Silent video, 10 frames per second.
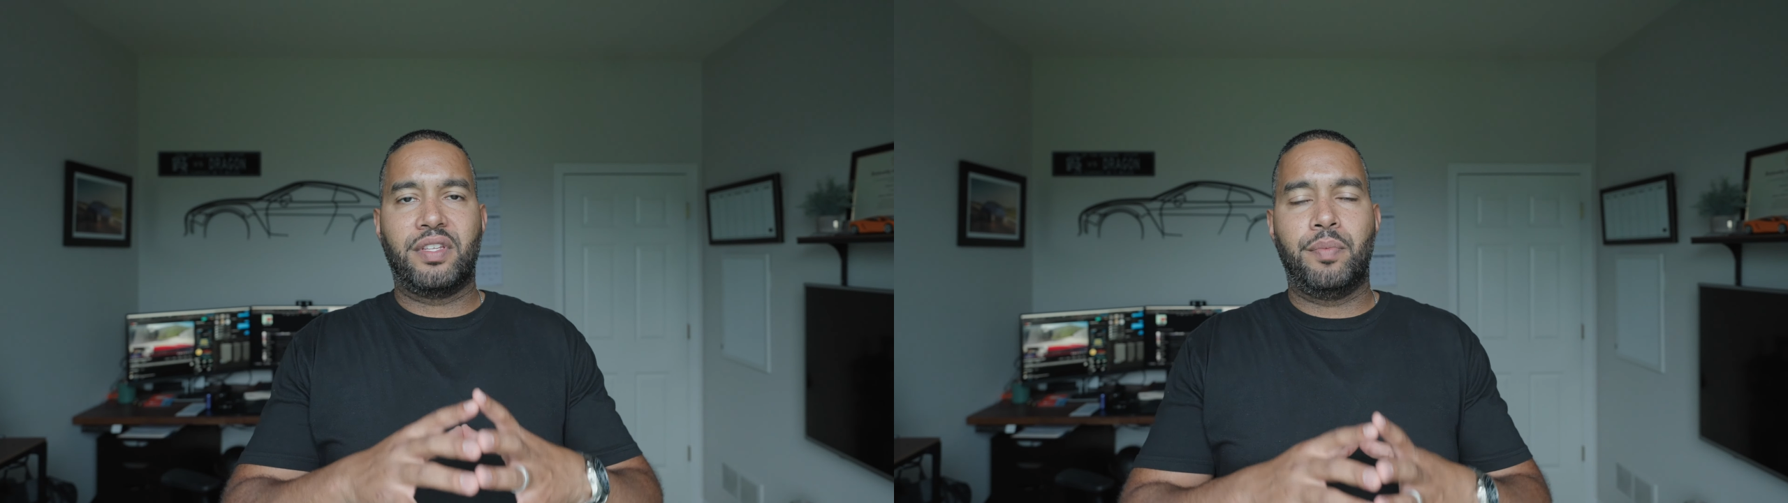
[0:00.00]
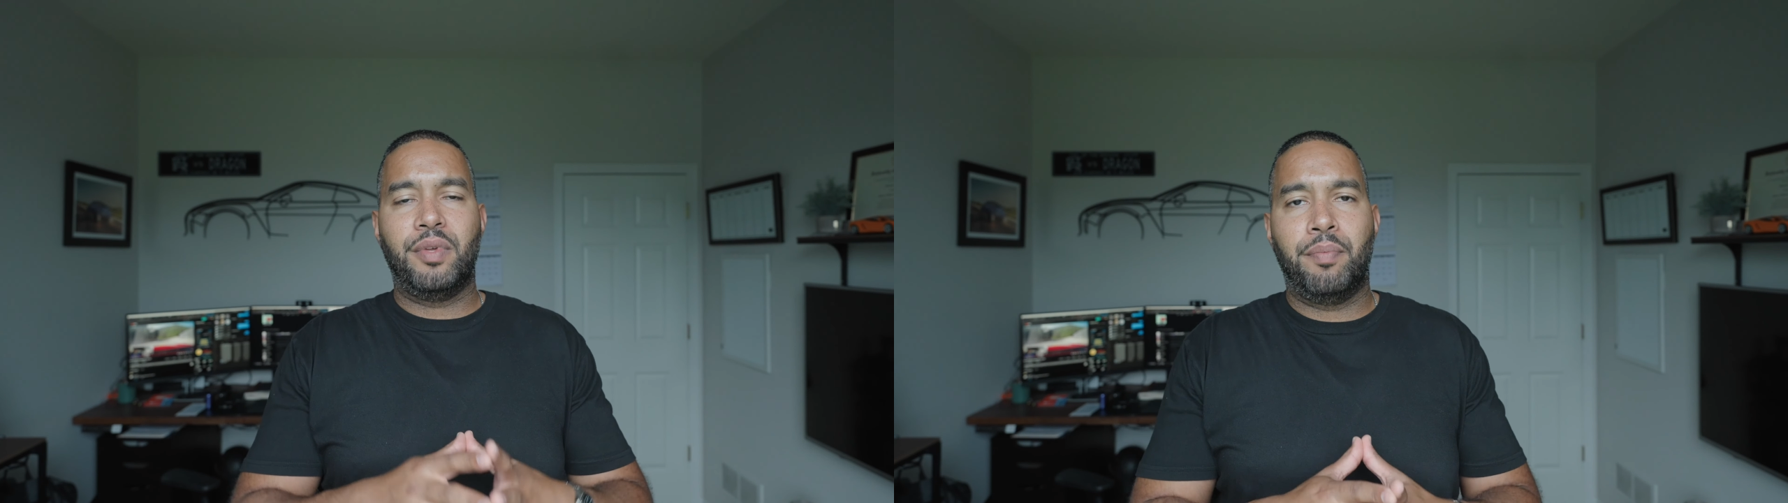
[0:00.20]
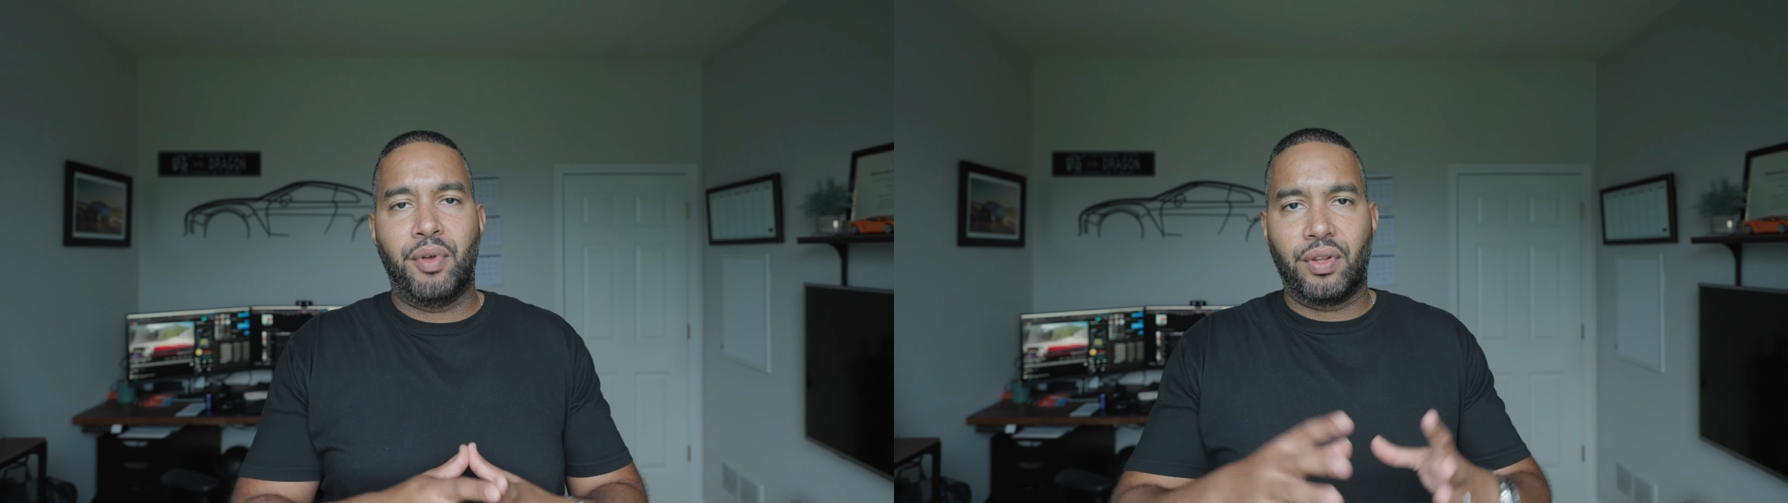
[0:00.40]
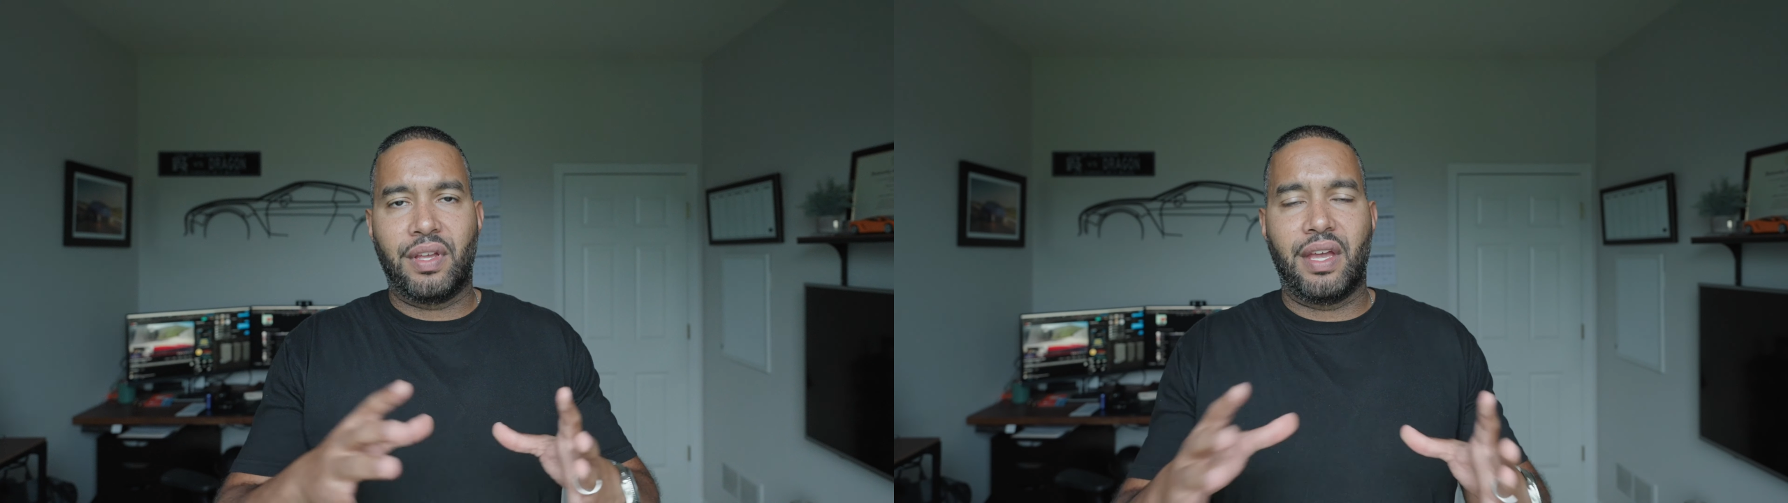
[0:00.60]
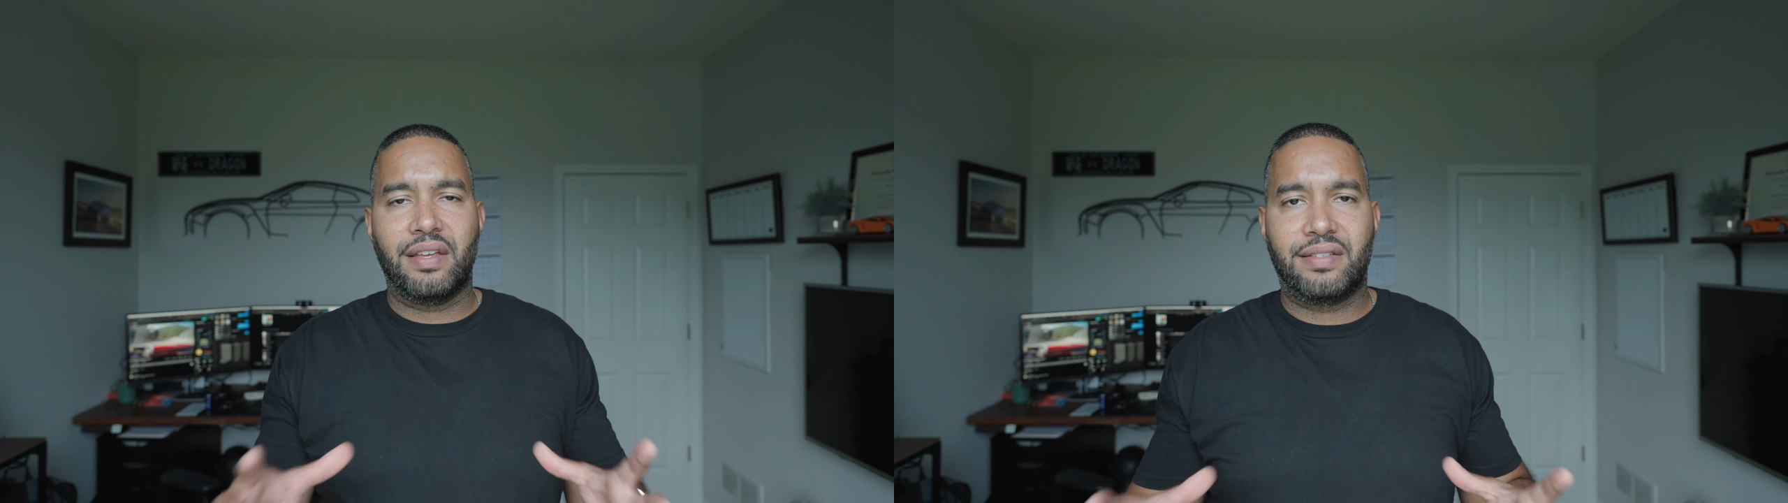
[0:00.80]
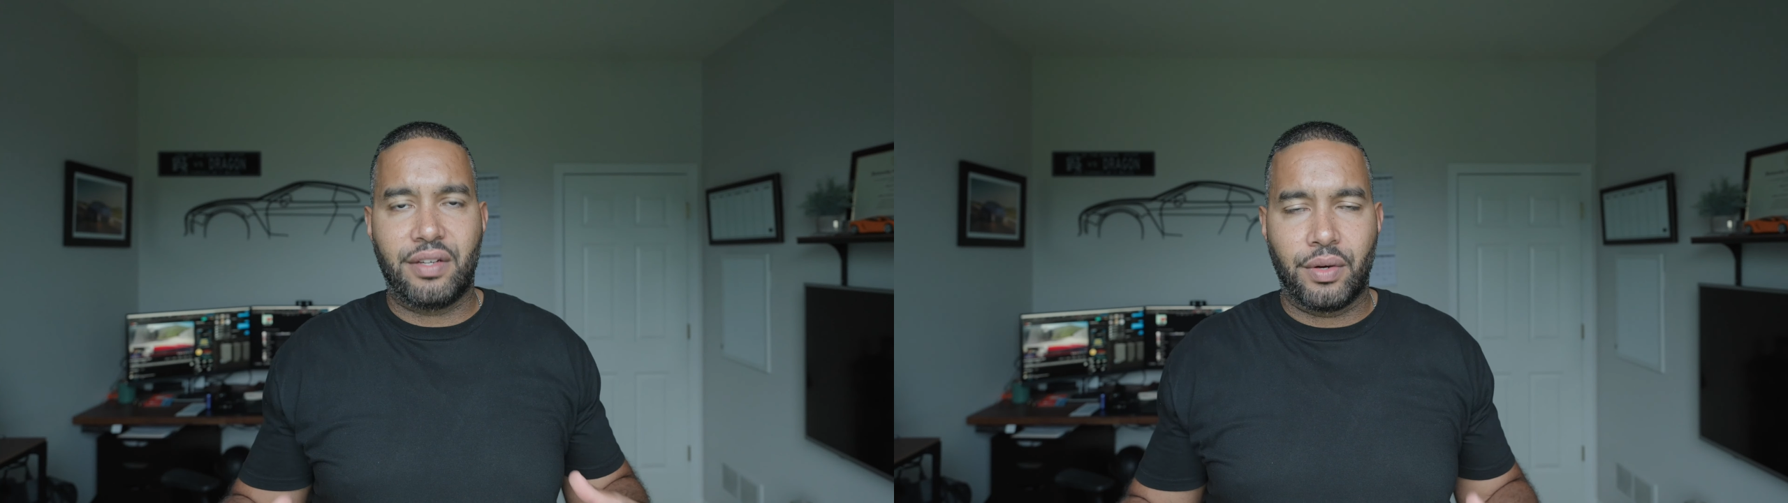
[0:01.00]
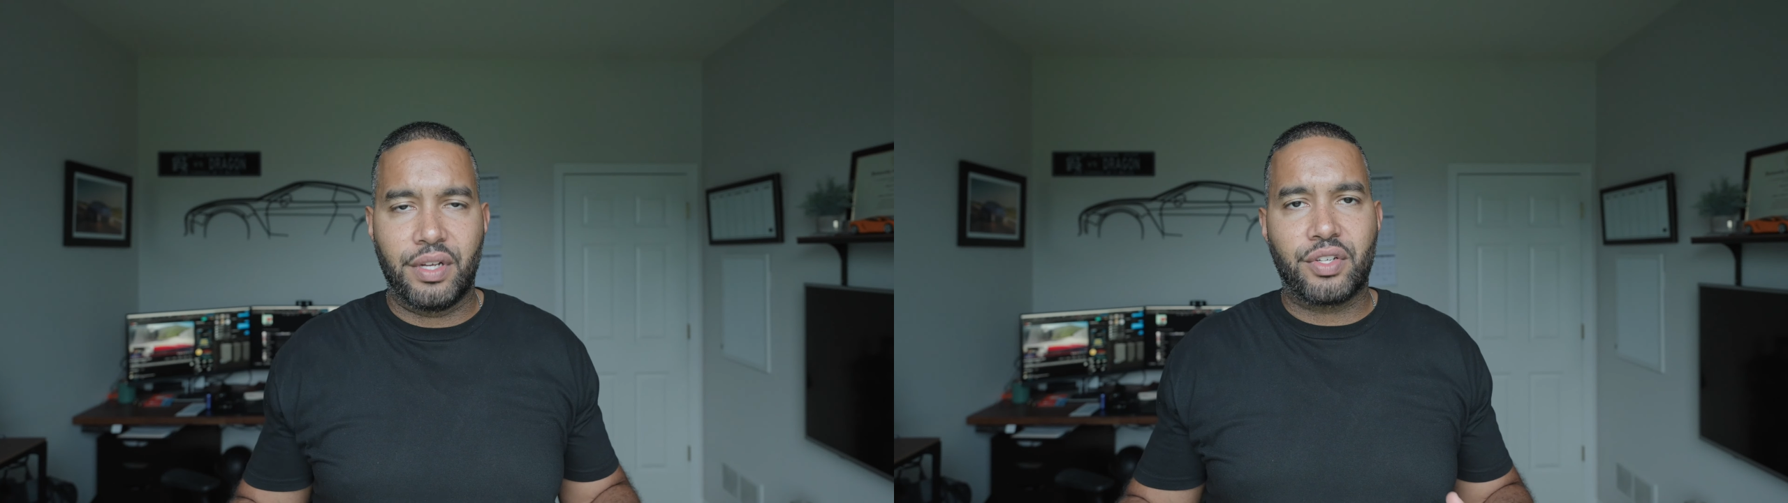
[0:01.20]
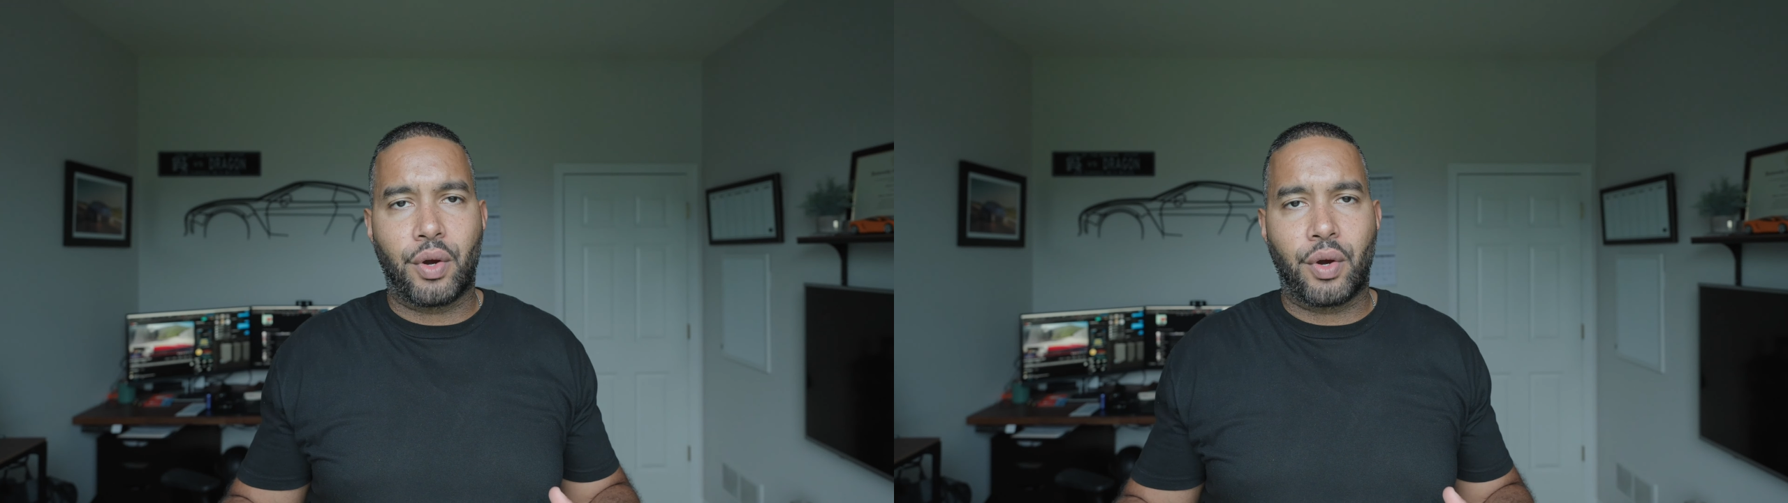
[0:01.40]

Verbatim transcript: to be building a series